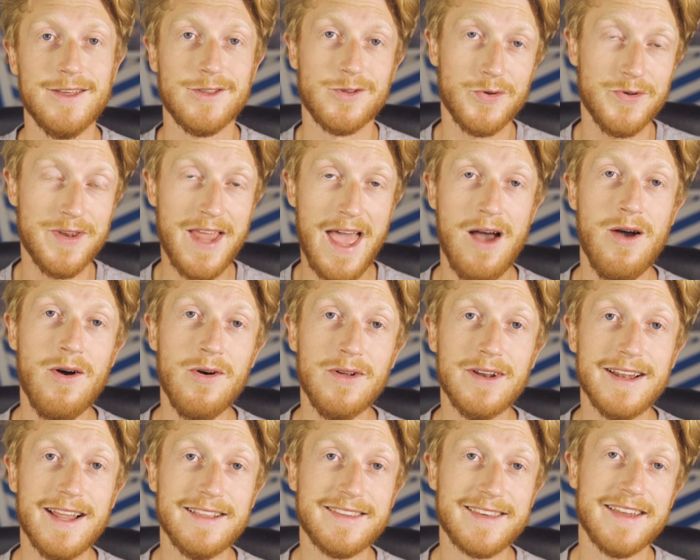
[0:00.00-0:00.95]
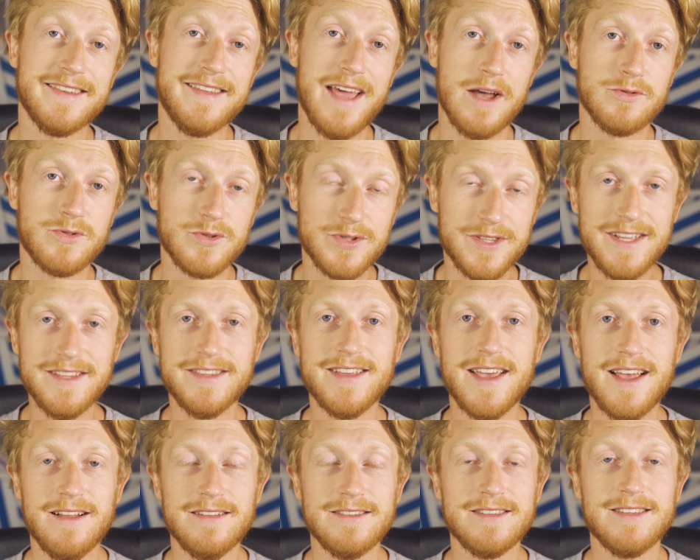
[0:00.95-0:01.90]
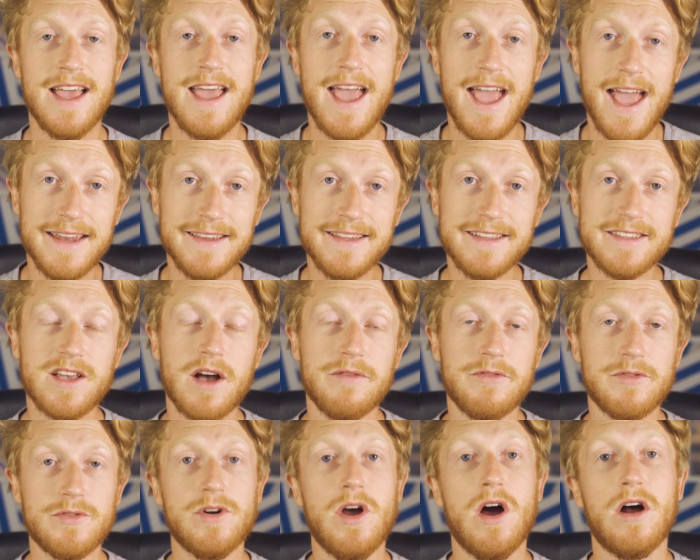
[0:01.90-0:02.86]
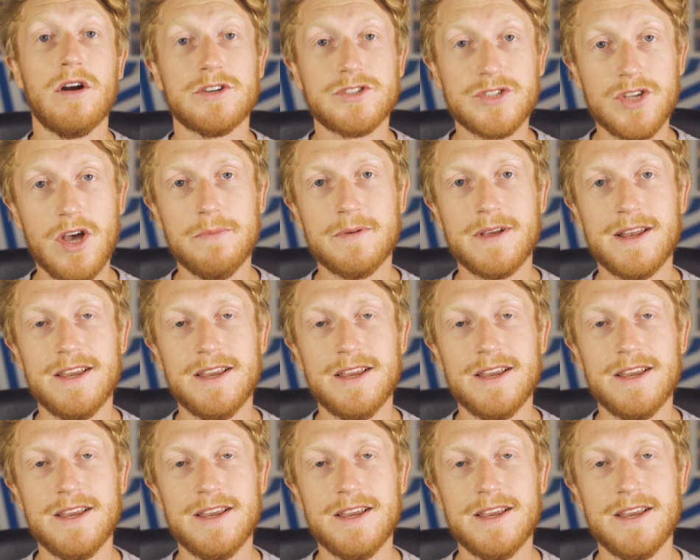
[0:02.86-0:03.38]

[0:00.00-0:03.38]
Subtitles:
So now, let's get down to details and discover our top